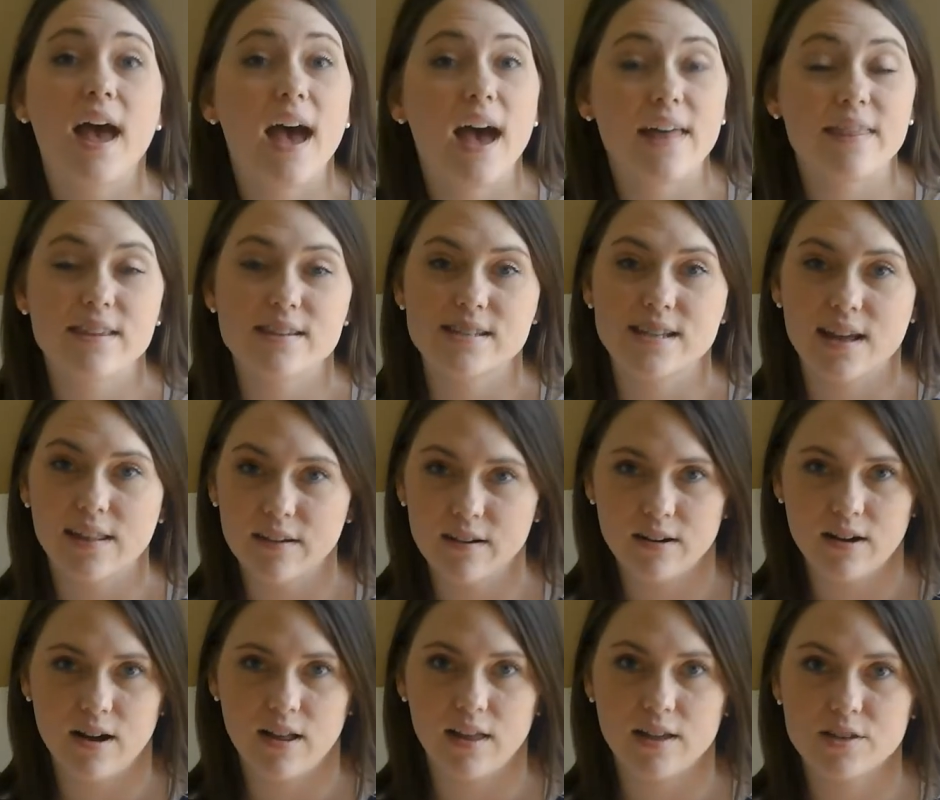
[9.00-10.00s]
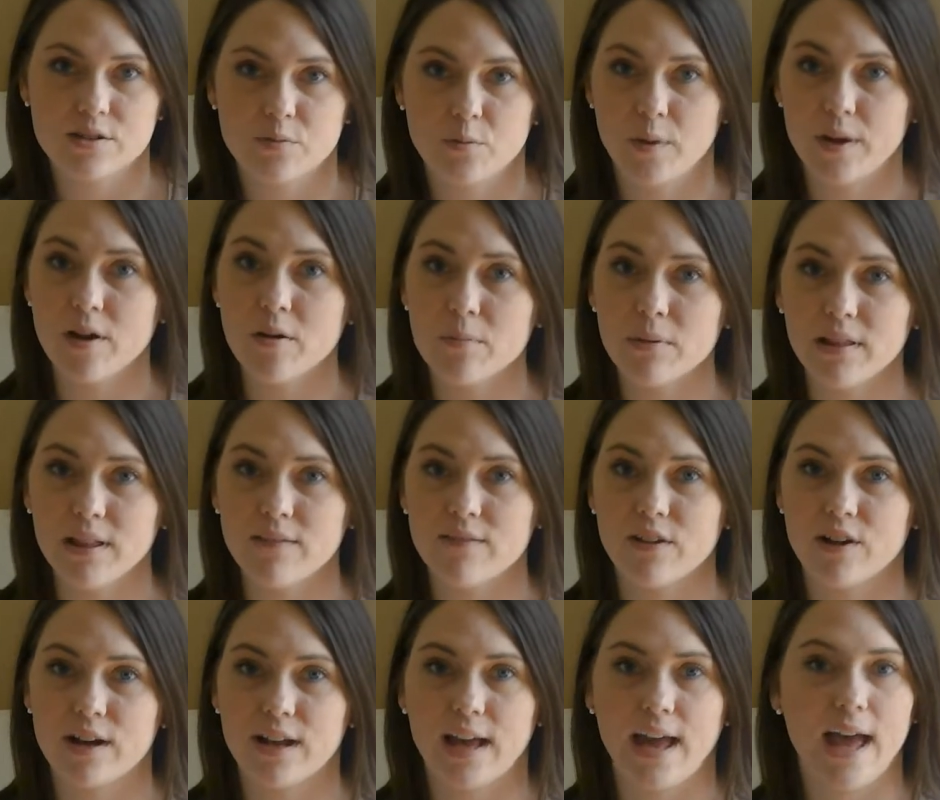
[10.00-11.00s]
the Statler College, we don't believe
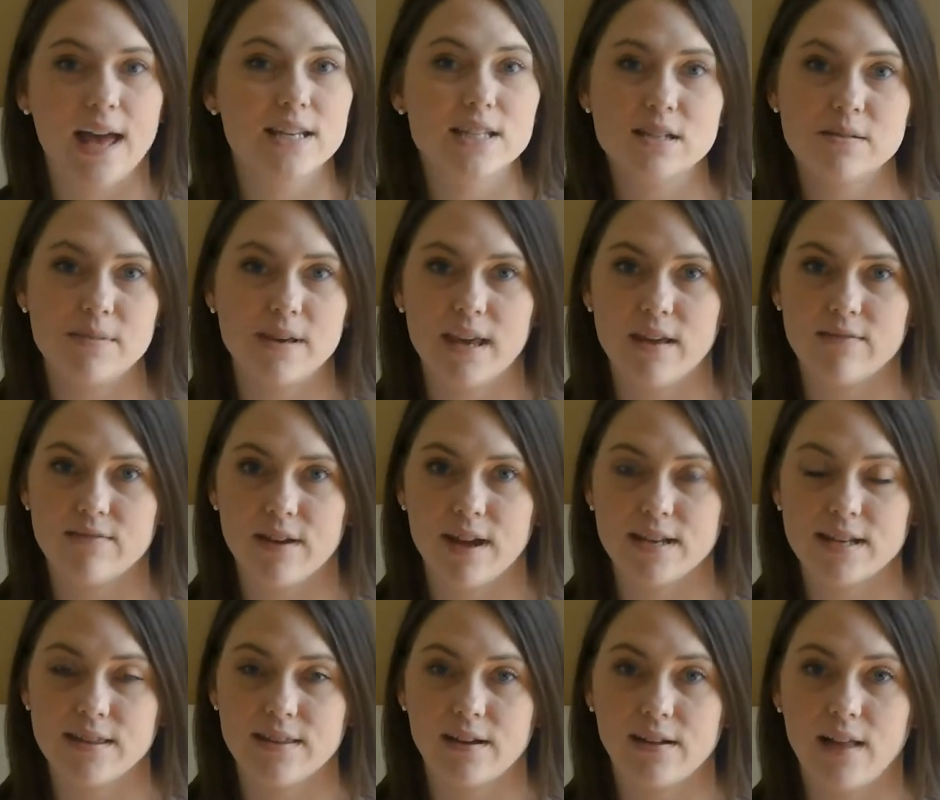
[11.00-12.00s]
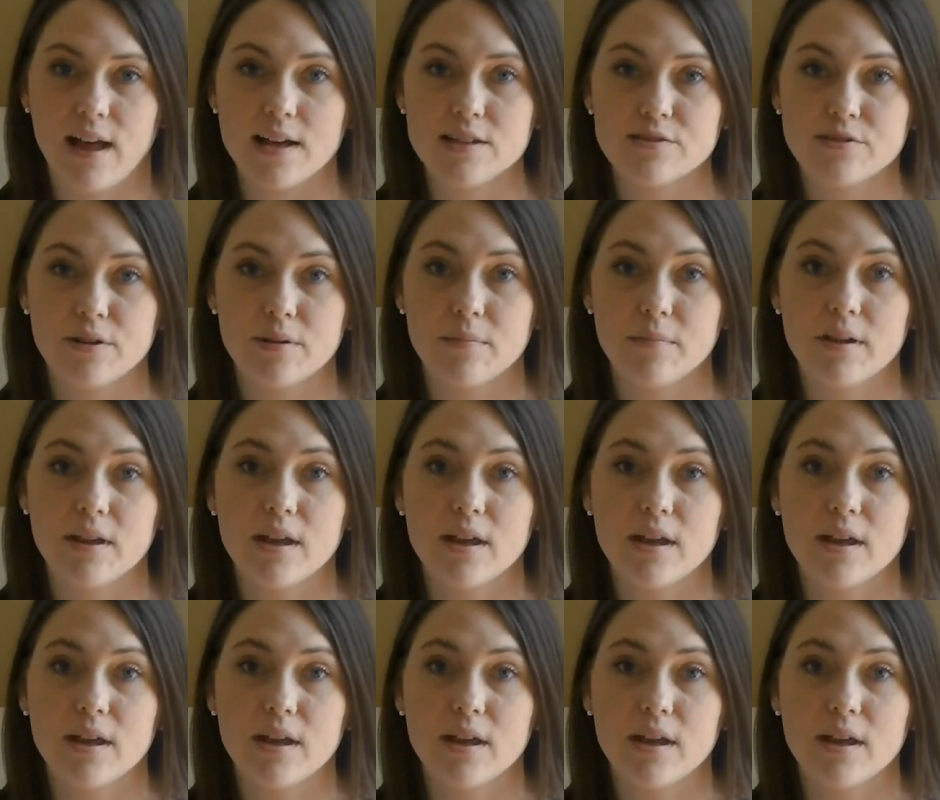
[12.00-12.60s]
learning has to be confined to the classroom.